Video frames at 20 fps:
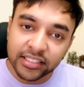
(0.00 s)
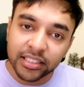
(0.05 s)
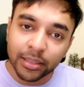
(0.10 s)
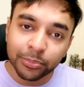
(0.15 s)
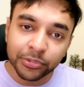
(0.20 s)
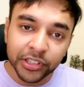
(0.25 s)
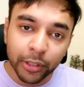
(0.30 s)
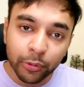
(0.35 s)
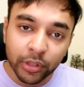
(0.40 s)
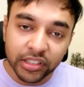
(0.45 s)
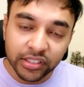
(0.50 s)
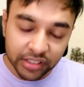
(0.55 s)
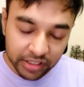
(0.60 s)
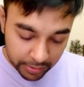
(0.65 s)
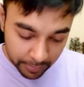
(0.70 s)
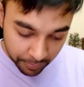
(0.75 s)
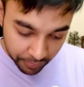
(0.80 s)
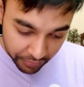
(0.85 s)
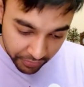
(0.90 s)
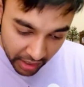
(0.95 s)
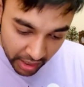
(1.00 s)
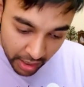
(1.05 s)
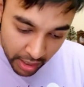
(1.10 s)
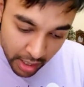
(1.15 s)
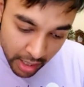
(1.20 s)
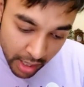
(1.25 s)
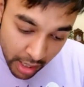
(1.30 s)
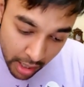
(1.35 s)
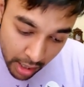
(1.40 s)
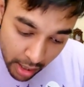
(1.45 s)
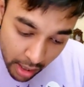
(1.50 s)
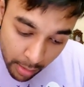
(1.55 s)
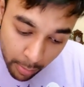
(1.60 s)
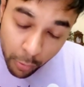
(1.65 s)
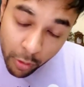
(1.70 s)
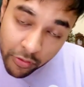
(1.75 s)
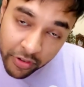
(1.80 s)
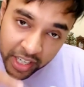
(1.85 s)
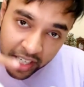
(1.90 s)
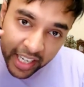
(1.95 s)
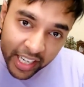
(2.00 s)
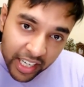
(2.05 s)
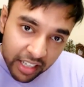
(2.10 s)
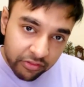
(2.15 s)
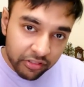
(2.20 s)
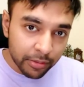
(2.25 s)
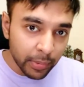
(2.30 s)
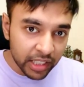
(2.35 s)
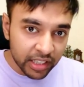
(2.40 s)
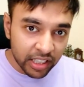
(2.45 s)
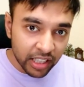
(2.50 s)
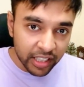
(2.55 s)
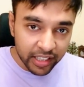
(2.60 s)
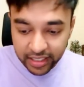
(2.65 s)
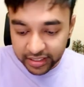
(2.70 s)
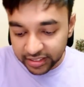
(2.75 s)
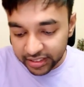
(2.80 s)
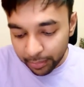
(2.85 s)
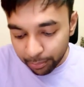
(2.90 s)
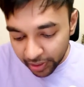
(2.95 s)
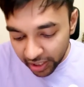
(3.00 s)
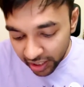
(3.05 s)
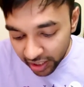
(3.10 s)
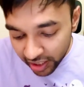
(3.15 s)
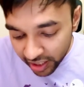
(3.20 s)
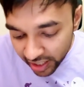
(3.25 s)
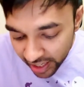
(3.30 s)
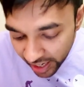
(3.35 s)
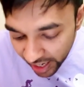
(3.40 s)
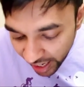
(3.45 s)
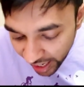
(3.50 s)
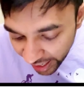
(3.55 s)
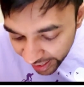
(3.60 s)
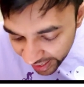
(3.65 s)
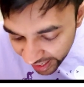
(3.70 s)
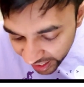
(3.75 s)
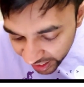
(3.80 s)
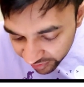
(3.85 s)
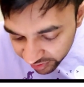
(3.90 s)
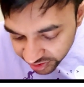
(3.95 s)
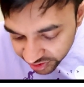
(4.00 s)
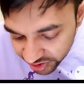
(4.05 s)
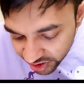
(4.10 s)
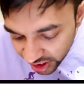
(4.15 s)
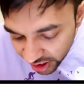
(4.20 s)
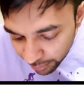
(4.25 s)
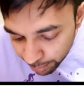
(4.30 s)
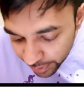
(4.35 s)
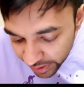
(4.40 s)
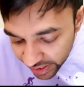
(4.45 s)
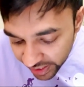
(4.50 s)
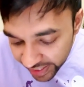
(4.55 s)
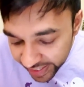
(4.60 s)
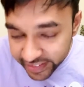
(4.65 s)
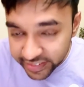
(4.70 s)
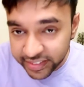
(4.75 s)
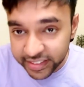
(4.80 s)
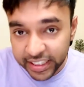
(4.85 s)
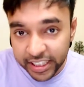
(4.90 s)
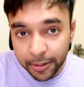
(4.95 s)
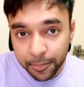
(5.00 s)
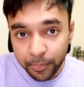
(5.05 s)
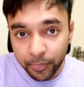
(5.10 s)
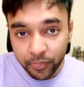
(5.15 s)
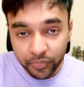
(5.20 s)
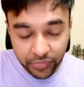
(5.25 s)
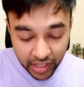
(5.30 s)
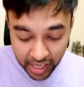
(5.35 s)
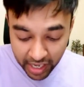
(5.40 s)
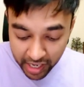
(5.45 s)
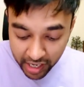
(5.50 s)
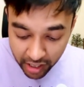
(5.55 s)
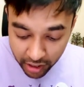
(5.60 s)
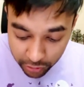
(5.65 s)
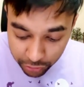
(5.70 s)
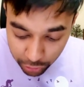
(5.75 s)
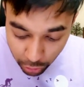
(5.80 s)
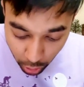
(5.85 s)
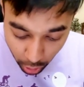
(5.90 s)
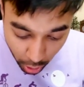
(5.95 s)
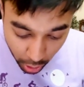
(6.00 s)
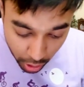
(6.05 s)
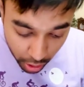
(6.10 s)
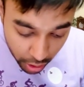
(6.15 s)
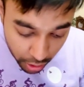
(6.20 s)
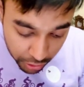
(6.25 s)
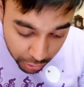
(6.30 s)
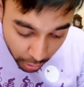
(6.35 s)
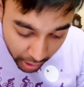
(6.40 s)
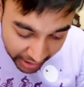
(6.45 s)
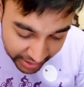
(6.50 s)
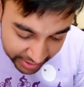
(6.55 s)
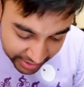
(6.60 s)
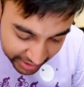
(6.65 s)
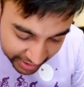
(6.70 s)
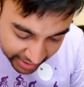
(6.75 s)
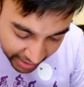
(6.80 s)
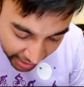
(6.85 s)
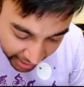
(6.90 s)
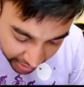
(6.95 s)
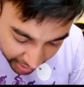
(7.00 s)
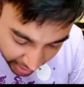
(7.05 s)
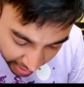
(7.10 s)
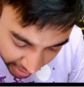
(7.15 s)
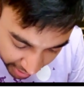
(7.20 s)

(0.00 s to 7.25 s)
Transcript: subsequence. Moving ahead with my third example, I have a string BAC. So you can see that,